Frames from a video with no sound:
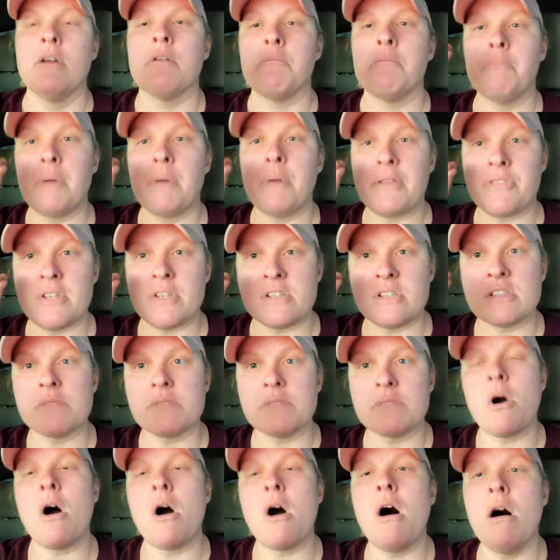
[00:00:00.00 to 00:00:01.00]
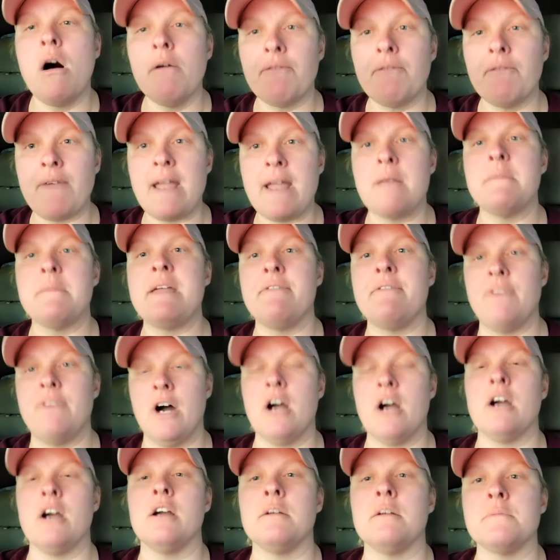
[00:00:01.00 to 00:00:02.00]
But the small family
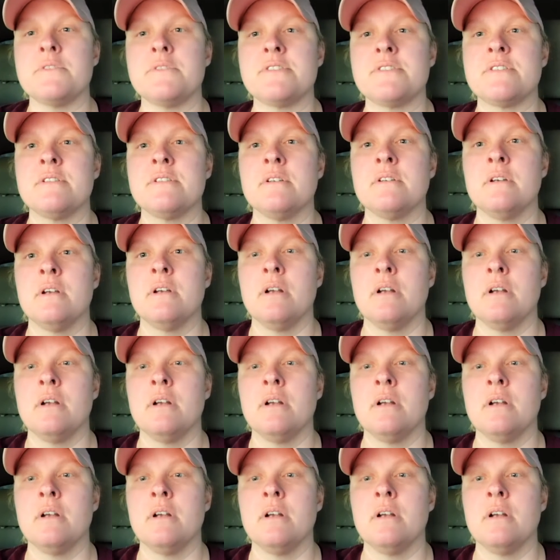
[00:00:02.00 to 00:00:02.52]
farms